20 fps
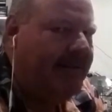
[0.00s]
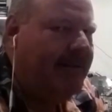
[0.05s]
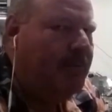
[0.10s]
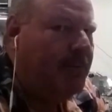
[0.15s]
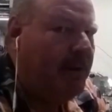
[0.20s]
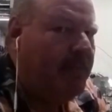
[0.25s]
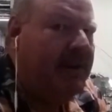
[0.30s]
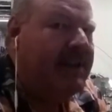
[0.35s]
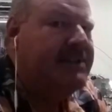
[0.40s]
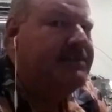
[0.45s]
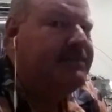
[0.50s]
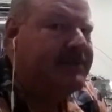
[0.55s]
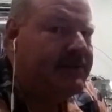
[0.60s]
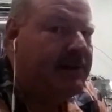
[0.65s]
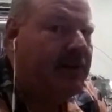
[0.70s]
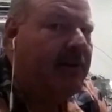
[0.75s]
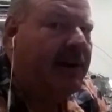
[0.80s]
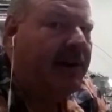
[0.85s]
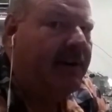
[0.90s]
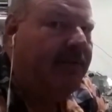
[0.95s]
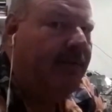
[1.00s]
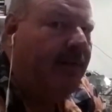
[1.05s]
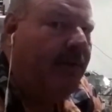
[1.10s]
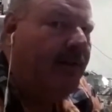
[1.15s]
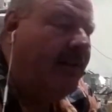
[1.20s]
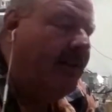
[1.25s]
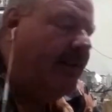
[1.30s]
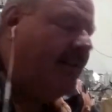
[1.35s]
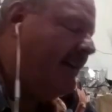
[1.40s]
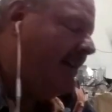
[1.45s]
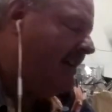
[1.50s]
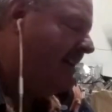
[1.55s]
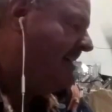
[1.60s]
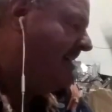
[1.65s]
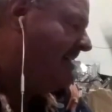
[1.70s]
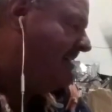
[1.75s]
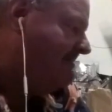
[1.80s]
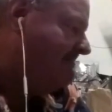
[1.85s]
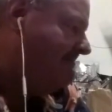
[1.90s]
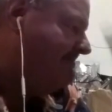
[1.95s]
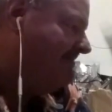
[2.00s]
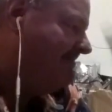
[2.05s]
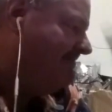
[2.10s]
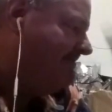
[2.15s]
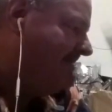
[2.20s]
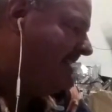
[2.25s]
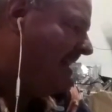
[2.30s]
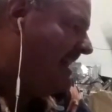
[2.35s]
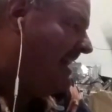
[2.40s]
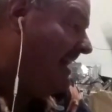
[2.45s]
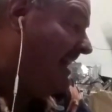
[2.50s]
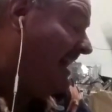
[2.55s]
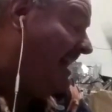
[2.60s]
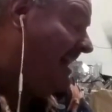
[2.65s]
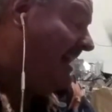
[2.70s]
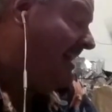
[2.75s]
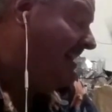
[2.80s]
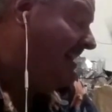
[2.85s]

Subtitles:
my basement's already full. I